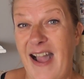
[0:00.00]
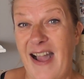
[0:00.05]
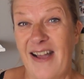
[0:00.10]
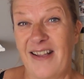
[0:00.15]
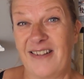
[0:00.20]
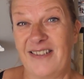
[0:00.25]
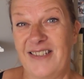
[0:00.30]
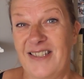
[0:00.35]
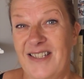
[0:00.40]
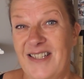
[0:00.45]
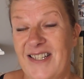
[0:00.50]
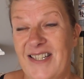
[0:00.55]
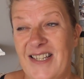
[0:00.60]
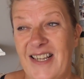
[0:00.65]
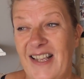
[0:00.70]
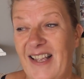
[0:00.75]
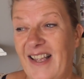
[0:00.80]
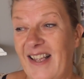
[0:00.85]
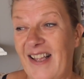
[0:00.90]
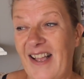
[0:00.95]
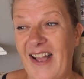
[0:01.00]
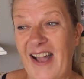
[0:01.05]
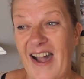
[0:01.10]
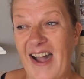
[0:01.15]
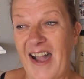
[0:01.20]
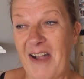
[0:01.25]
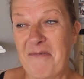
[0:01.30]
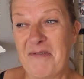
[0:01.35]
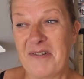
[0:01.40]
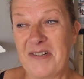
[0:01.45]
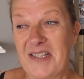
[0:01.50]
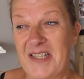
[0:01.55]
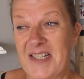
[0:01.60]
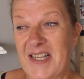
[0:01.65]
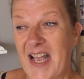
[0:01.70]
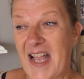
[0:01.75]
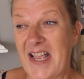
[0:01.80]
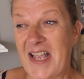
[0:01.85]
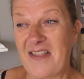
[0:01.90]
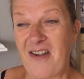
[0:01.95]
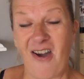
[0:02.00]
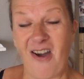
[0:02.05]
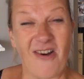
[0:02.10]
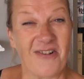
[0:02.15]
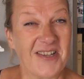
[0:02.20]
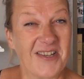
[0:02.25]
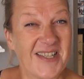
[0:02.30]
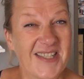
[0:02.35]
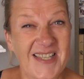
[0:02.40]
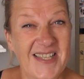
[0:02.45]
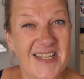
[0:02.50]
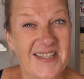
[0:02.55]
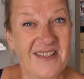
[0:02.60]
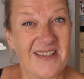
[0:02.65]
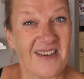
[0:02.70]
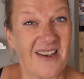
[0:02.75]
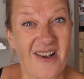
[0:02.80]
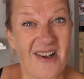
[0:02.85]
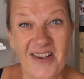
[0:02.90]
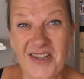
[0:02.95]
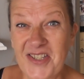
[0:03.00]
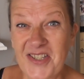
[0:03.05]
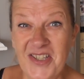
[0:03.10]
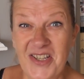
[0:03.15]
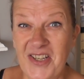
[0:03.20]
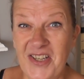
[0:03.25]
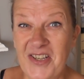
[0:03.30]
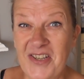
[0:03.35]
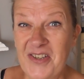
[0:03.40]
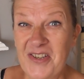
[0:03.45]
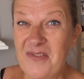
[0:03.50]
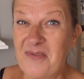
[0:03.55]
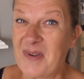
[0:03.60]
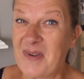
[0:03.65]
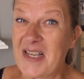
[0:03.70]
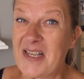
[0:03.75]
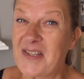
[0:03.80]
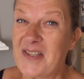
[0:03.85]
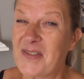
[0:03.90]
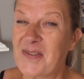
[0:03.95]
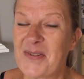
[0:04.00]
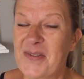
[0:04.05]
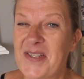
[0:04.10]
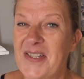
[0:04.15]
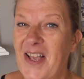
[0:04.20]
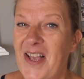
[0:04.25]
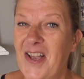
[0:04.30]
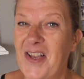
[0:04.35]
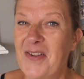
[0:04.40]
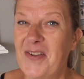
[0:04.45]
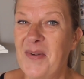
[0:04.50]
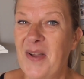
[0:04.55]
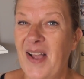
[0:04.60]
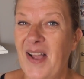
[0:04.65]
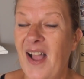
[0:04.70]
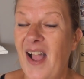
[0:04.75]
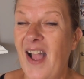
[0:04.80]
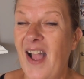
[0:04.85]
And I would say that honestly, in the last 2 weeks or so,